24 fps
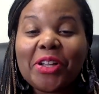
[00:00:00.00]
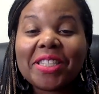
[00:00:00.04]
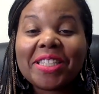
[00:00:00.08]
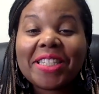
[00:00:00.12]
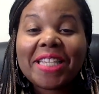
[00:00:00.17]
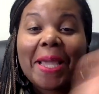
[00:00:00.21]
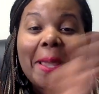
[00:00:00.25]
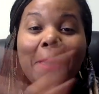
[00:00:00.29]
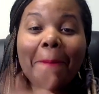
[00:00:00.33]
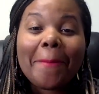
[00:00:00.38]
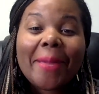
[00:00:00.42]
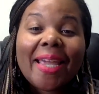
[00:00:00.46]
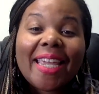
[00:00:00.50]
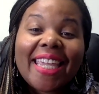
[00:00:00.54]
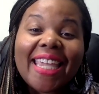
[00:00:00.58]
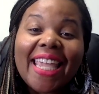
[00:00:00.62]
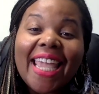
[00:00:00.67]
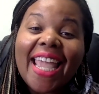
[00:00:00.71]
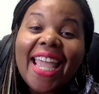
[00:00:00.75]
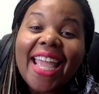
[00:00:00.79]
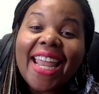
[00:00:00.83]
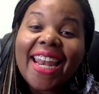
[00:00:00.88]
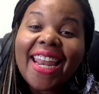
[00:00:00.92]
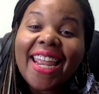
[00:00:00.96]
Team
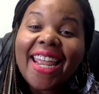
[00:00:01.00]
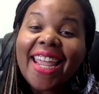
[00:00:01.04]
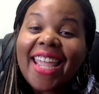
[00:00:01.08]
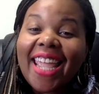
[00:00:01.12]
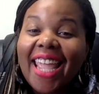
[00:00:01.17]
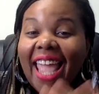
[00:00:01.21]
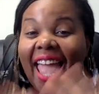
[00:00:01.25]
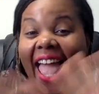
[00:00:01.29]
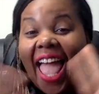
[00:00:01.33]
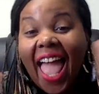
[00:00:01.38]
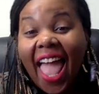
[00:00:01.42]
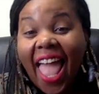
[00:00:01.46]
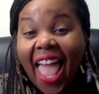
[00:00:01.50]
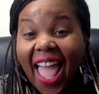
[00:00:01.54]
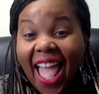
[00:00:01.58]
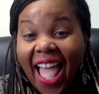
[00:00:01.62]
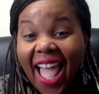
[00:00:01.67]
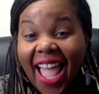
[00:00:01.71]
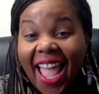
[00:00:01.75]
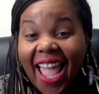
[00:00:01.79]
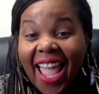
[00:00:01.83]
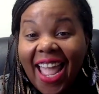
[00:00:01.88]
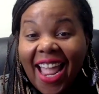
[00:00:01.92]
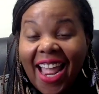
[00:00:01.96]
McKinney.
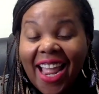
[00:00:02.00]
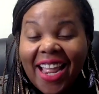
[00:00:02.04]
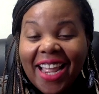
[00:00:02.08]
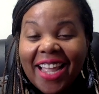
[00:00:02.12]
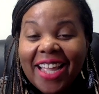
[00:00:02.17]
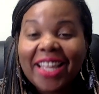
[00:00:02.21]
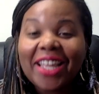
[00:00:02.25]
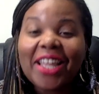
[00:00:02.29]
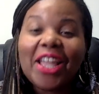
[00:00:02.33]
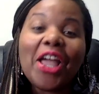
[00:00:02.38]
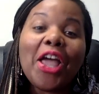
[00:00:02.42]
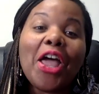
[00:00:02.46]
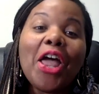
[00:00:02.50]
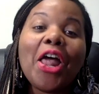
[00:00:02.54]
Hey!